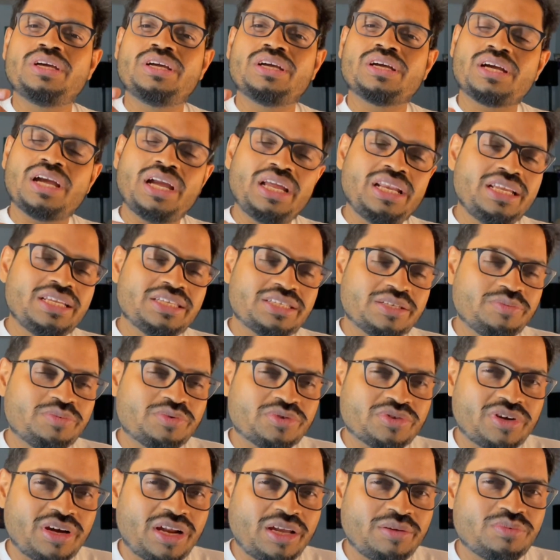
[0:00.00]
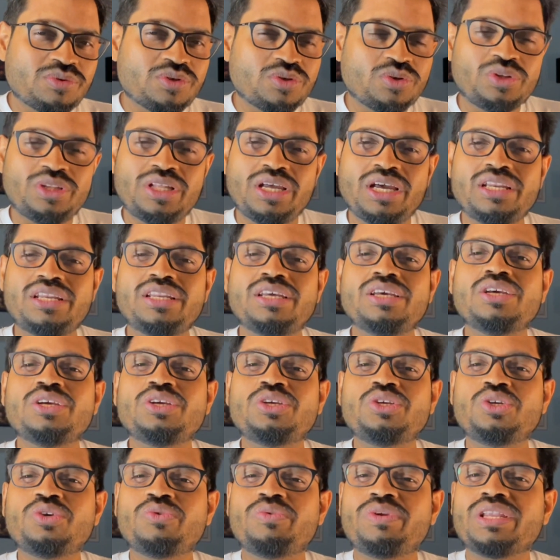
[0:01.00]
kindly subscribe so that
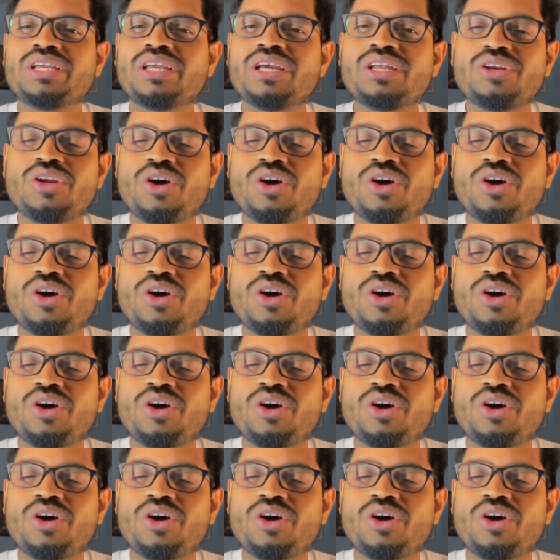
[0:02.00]
you will get